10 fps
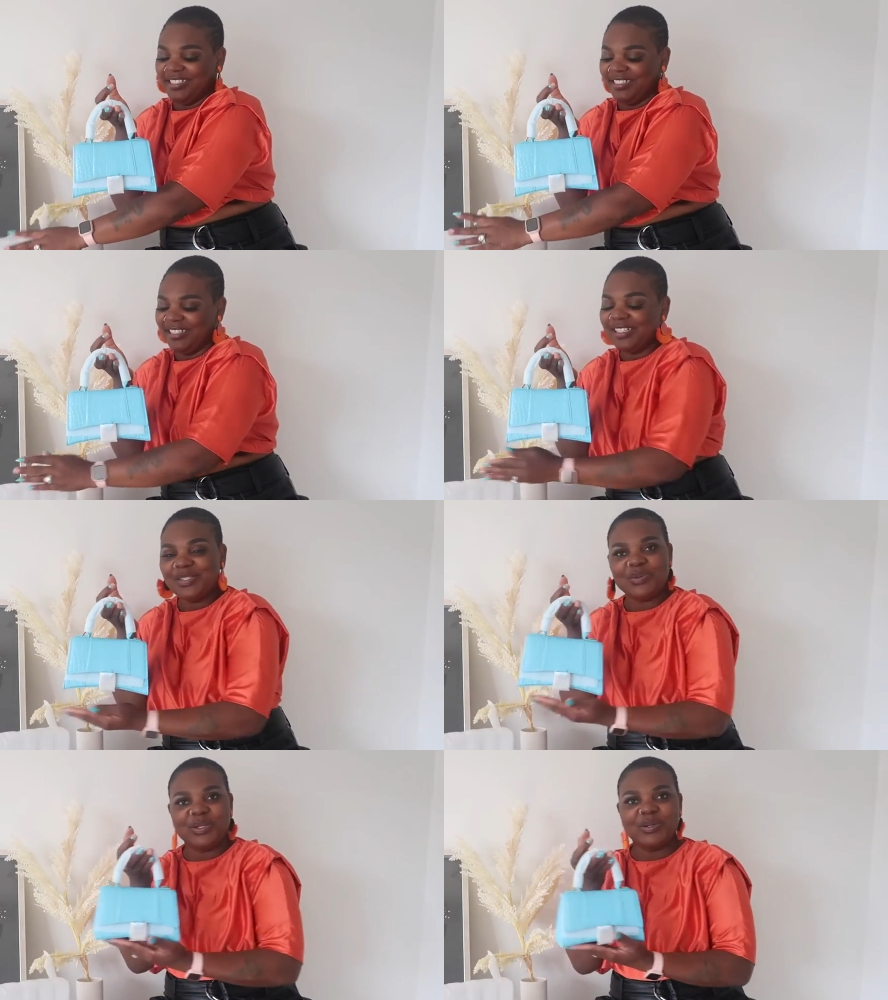
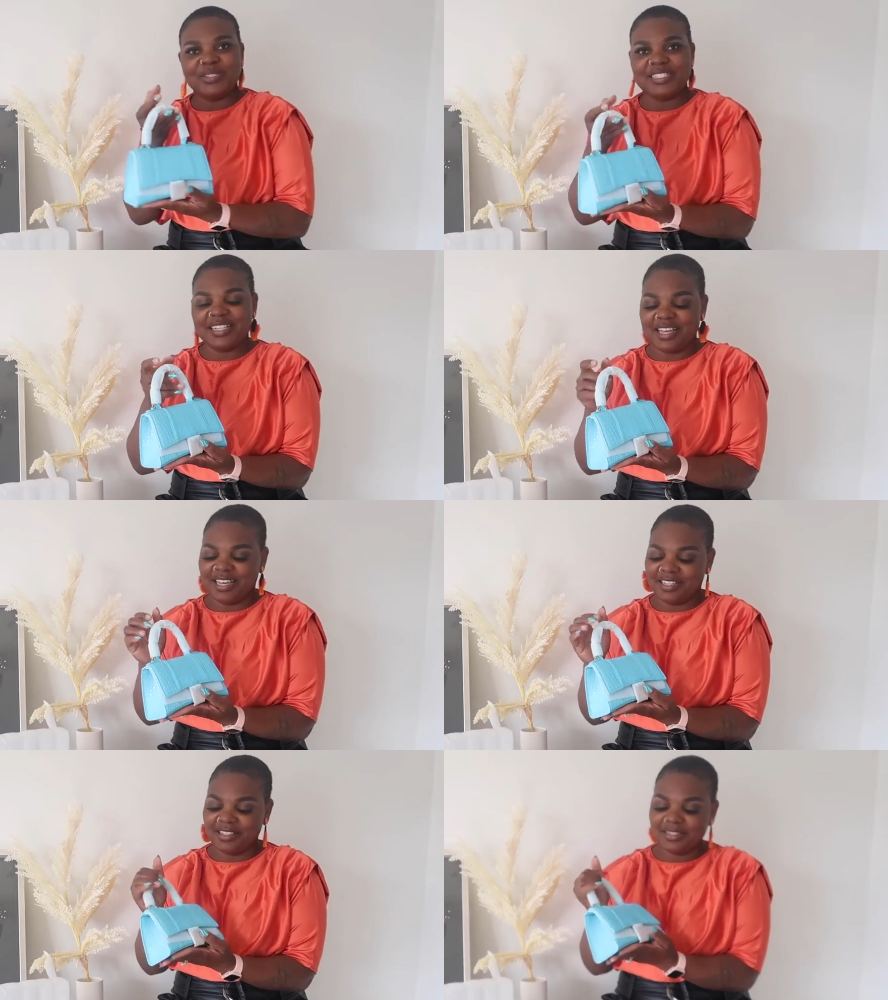this one looks
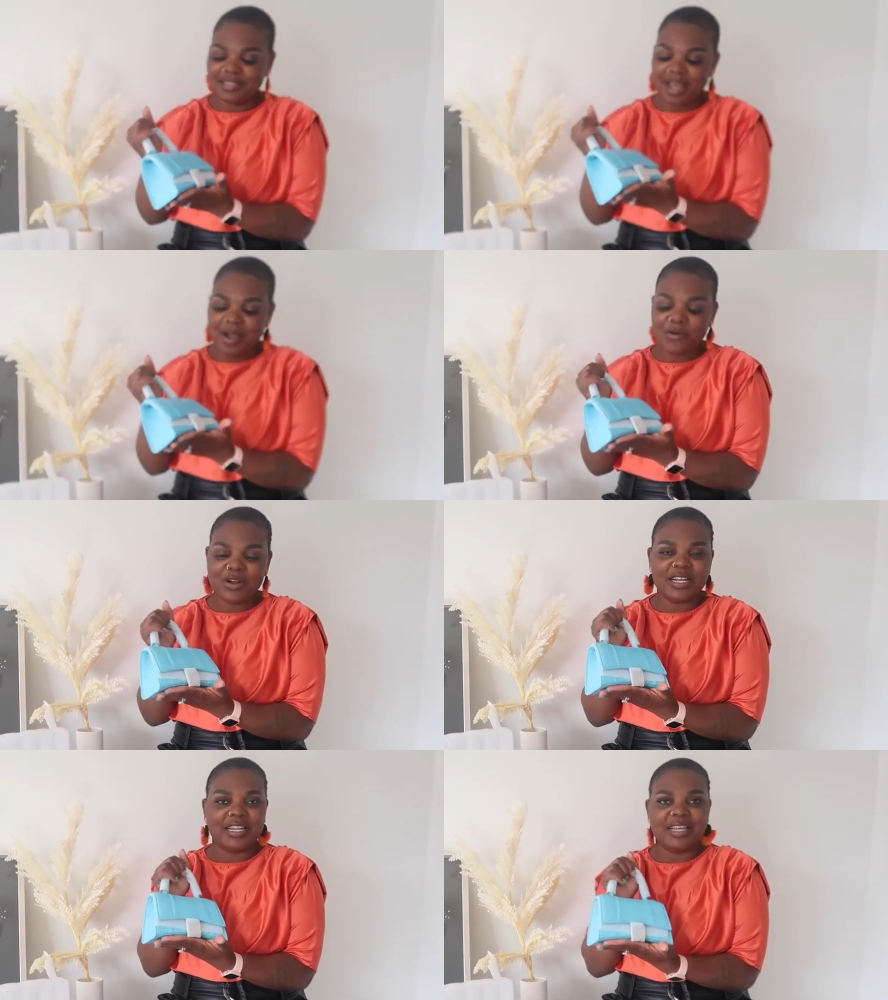like. This
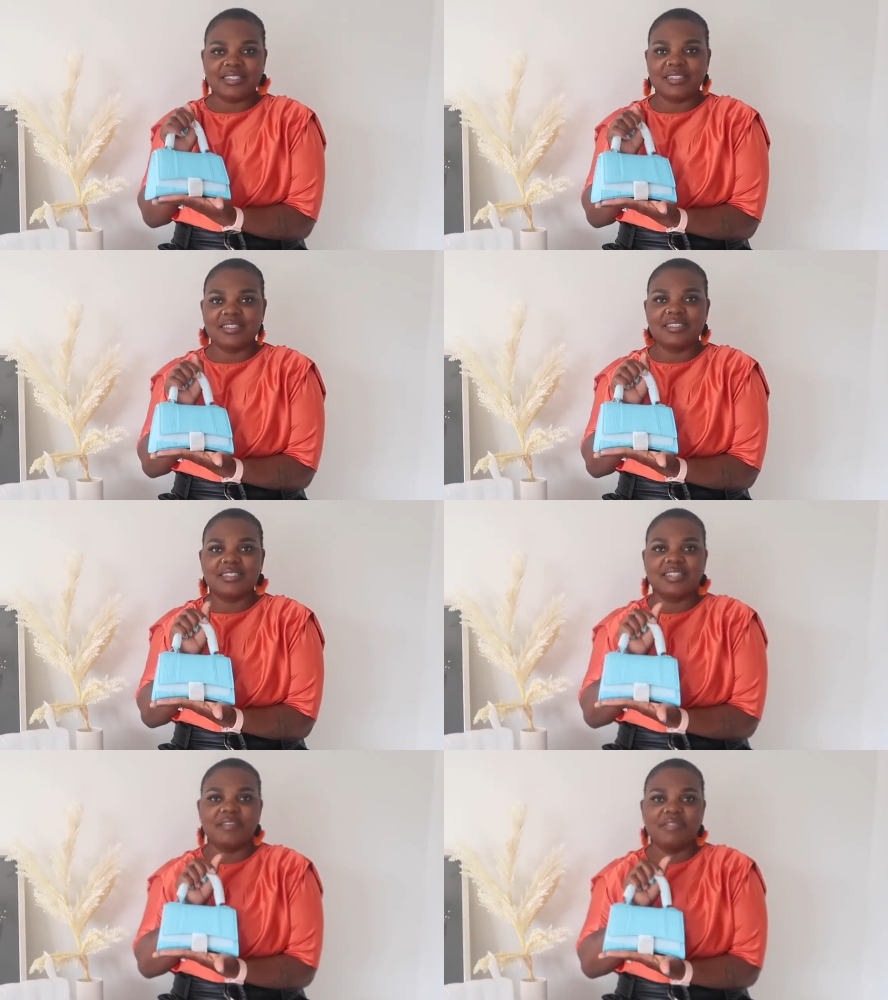hourglass is
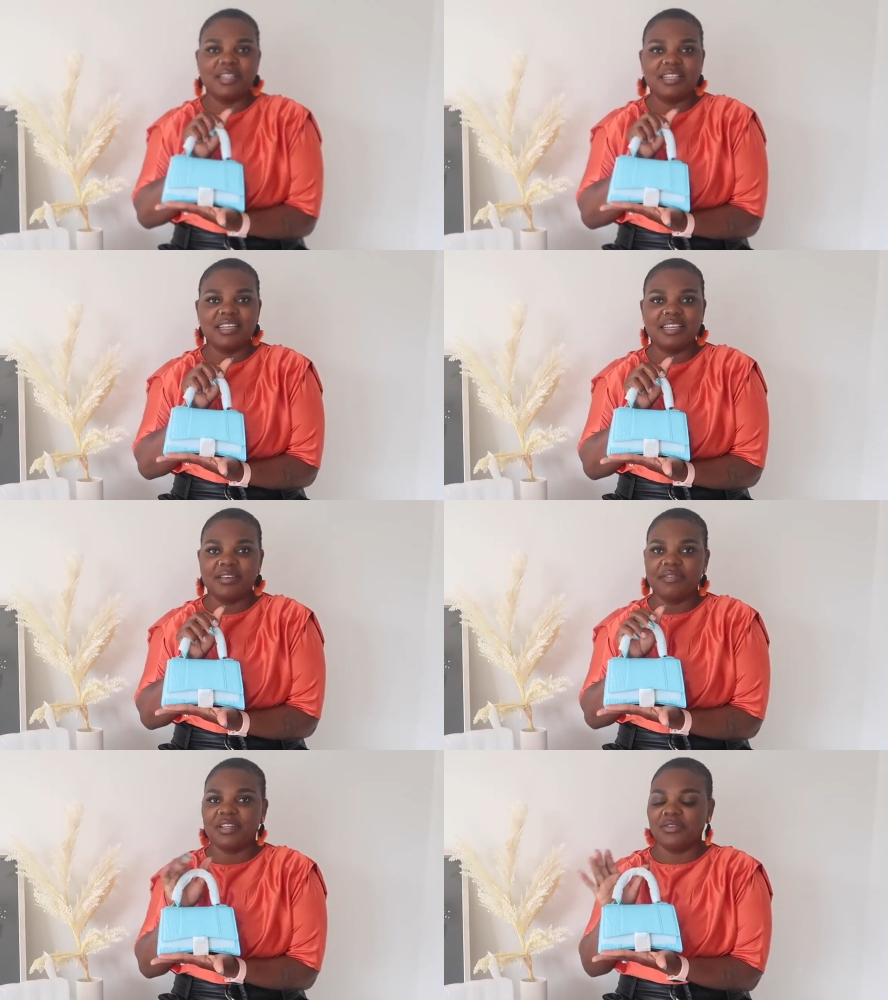definitely
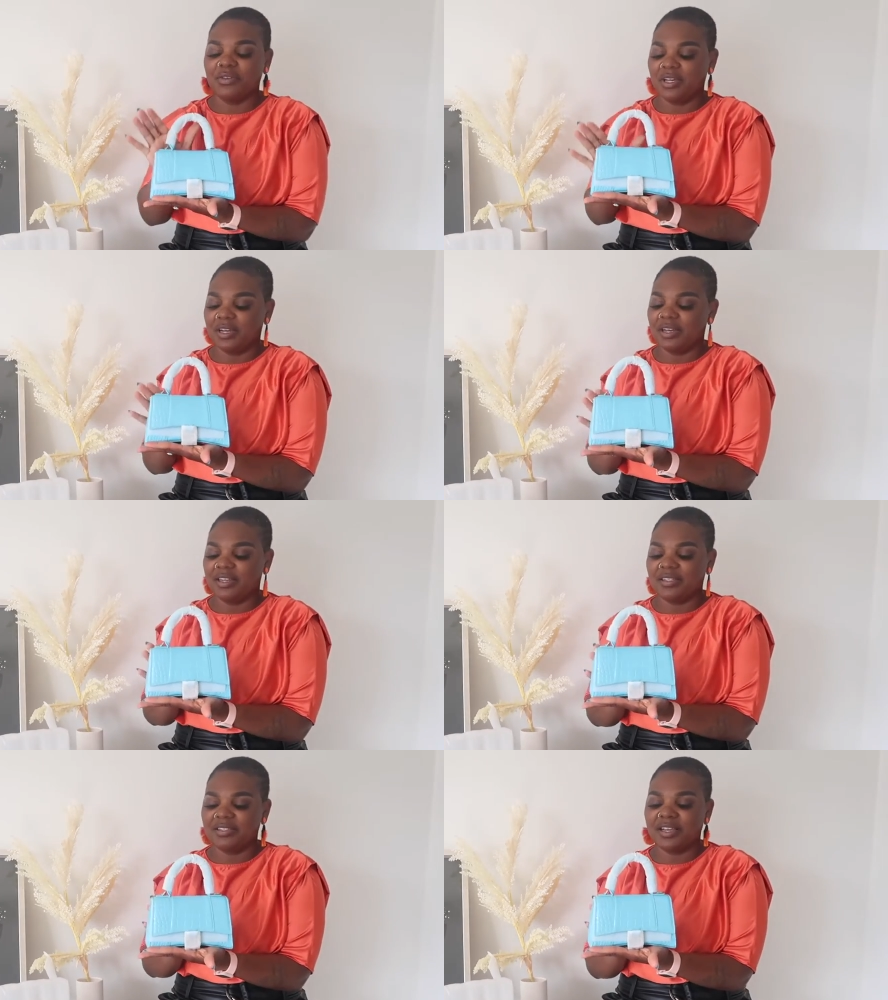giving, you
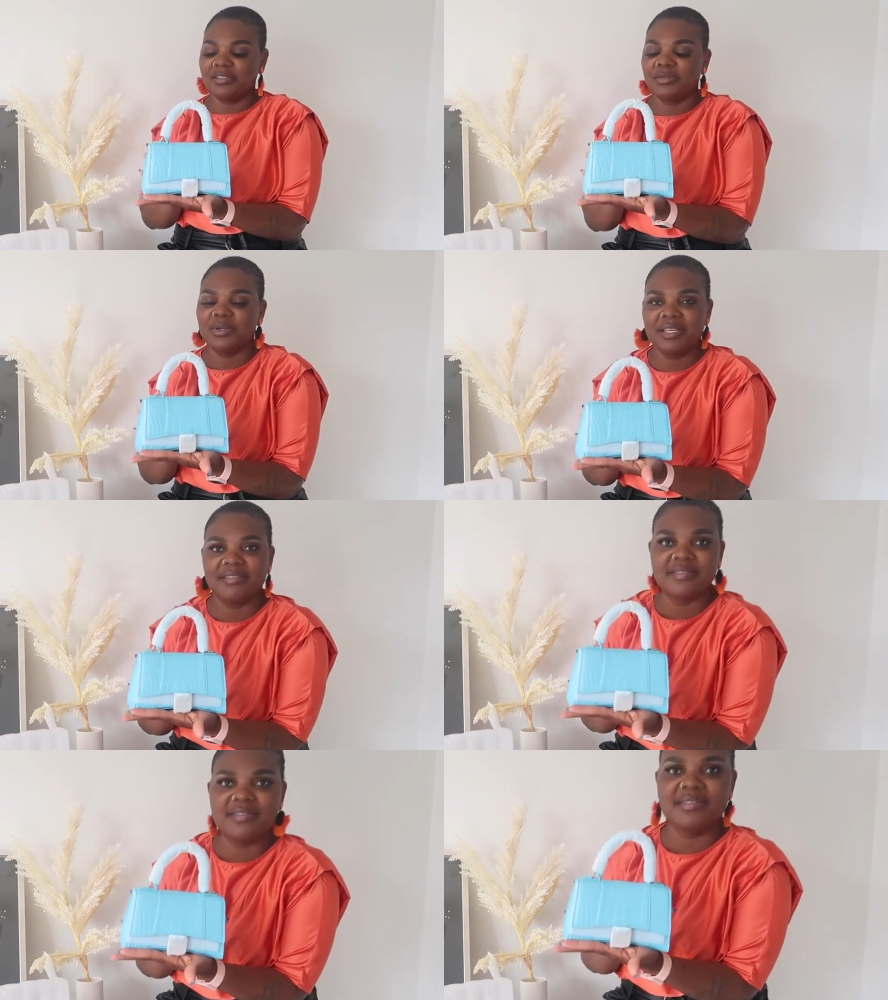guys. As you
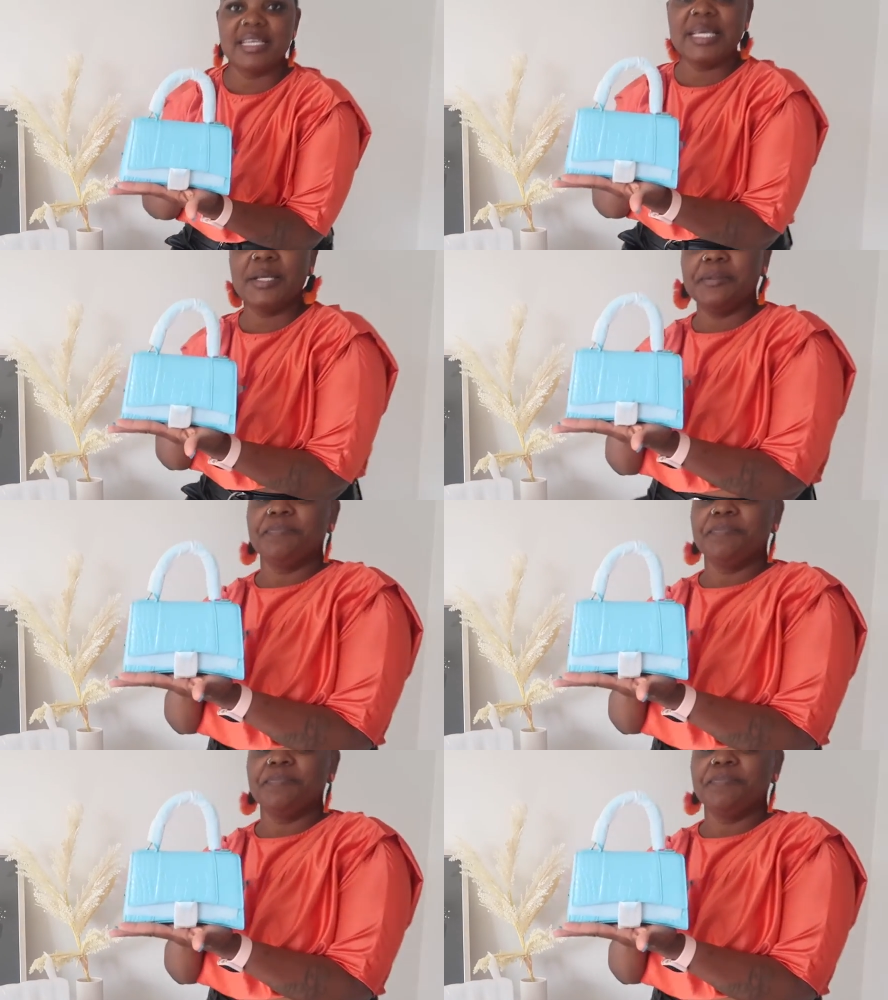can see,